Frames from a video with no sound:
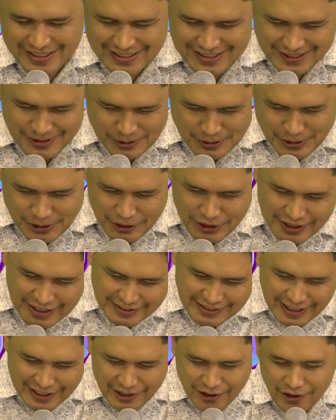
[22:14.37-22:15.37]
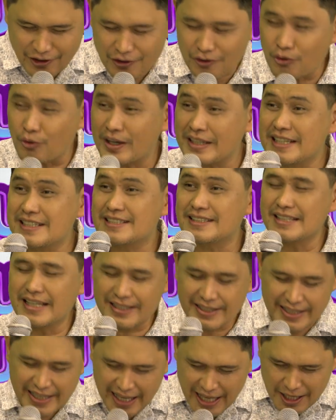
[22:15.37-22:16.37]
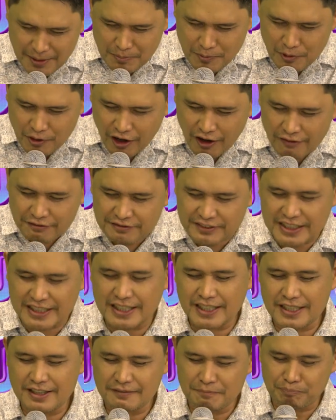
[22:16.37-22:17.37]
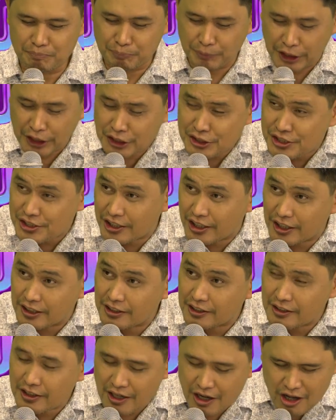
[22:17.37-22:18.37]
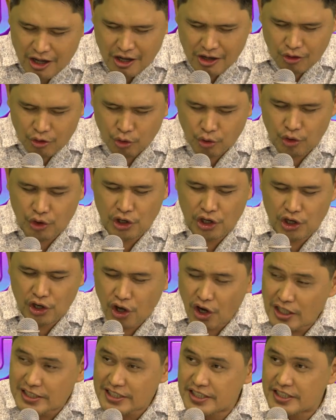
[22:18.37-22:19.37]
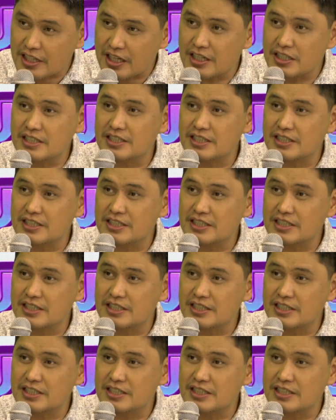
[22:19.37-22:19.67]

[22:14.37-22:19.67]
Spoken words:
susunod na tanong, what is the name of the person who launched